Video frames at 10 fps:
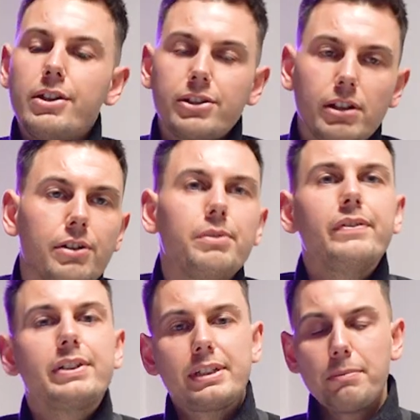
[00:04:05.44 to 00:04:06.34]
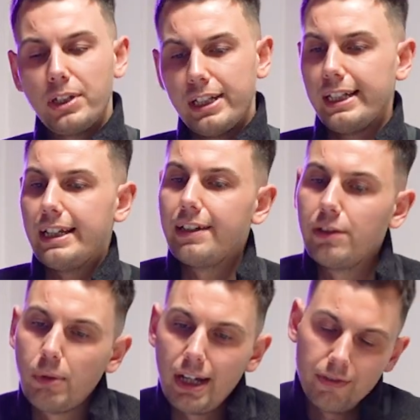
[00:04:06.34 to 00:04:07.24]
So similarly, in
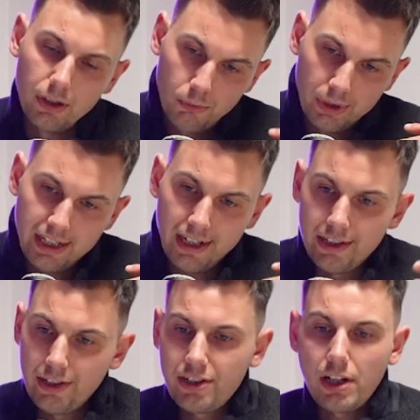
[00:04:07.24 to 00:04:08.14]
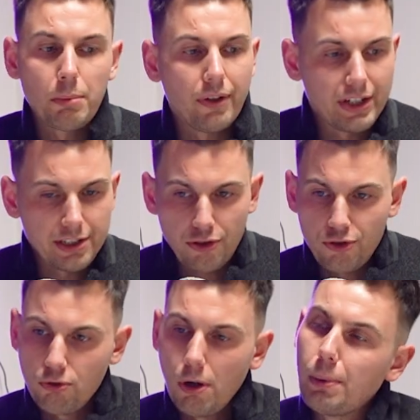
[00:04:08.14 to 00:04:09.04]
the way that we said in the summer, there's a
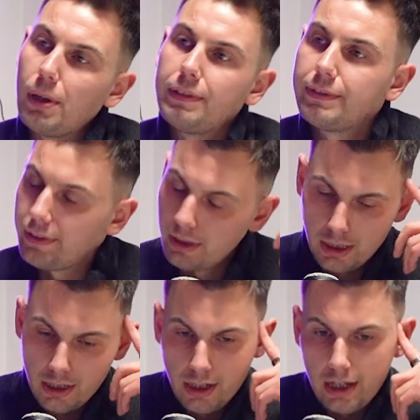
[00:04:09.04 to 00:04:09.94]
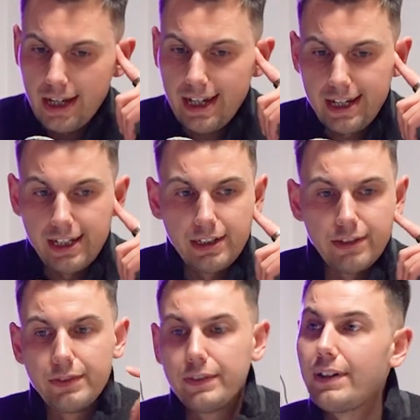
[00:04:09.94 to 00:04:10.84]
drop off
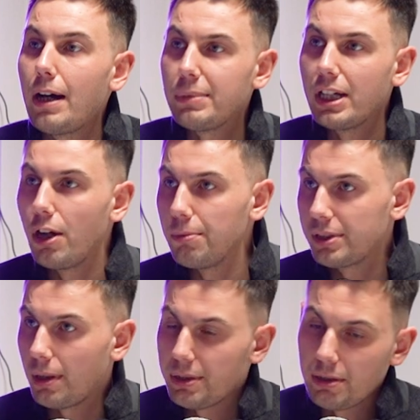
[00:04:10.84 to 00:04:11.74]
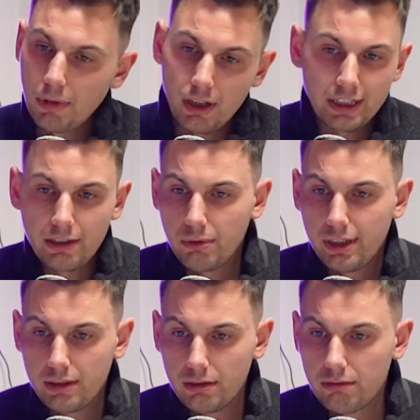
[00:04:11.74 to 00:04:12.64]
in the family homes coming to market
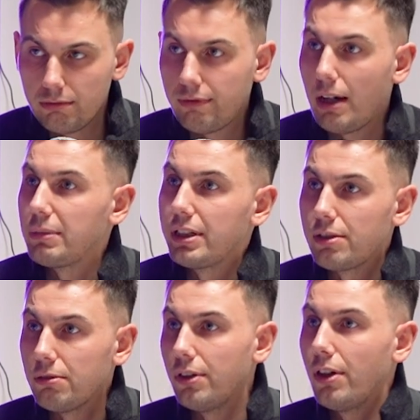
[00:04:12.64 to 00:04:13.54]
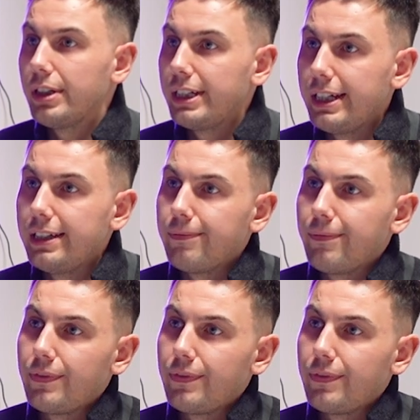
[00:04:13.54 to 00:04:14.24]
when families are on holiday.